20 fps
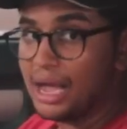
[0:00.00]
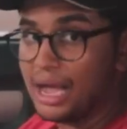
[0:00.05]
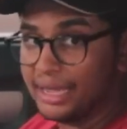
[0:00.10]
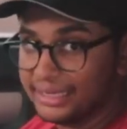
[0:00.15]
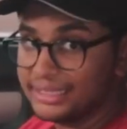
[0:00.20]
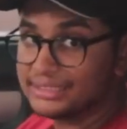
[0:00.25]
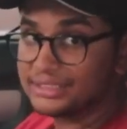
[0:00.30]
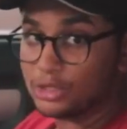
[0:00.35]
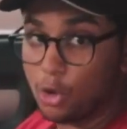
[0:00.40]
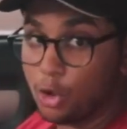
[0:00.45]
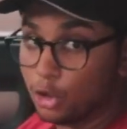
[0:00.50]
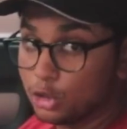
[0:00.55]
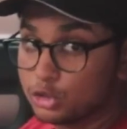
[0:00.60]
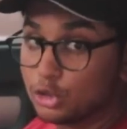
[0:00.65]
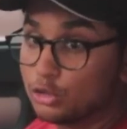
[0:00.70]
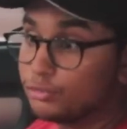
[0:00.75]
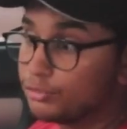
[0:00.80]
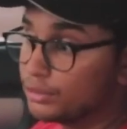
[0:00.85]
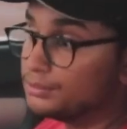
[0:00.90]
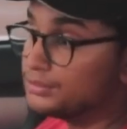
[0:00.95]
harness
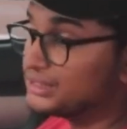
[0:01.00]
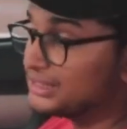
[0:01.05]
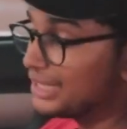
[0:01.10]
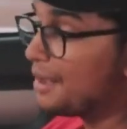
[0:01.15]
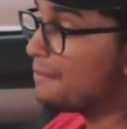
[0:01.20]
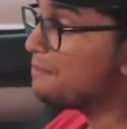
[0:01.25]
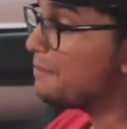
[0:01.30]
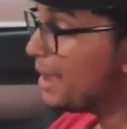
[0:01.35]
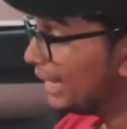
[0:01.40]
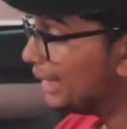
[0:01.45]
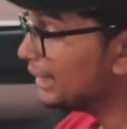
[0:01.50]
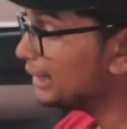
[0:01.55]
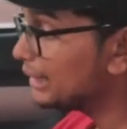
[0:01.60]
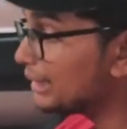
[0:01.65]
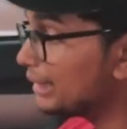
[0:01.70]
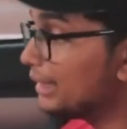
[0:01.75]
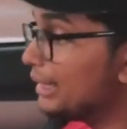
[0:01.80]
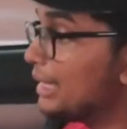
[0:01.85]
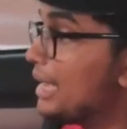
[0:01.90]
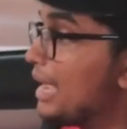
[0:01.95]
also from Sabelt,
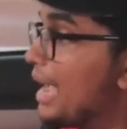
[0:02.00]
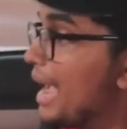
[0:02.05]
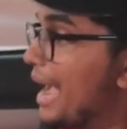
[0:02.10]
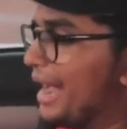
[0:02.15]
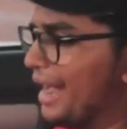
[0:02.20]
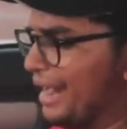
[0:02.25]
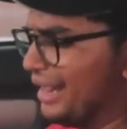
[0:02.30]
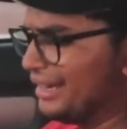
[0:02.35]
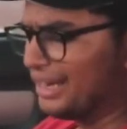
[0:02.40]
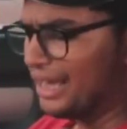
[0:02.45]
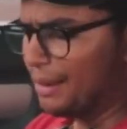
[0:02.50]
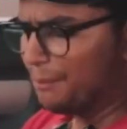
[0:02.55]
and